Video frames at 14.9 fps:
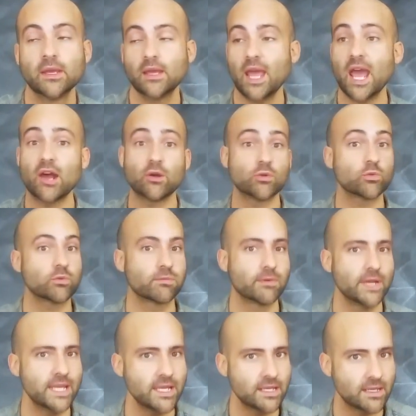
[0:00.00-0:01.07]
how to
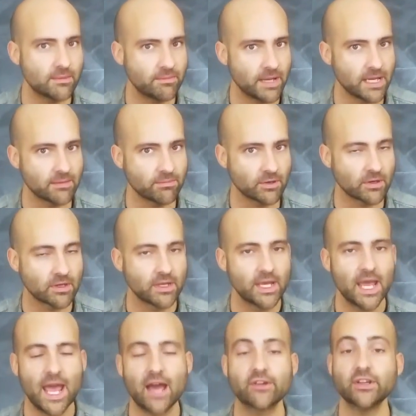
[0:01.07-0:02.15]
read a paper,
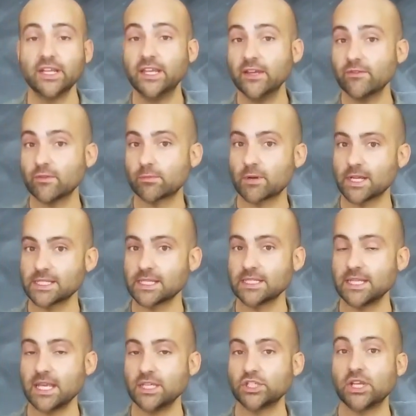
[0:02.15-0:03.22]
how to give a
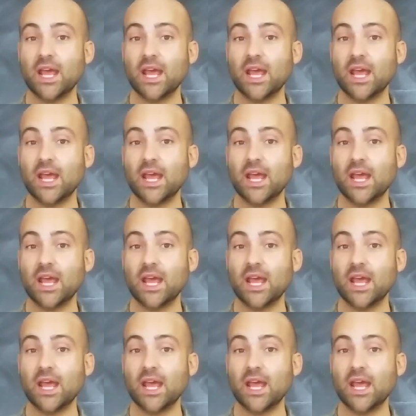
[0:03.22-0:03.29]
presentation,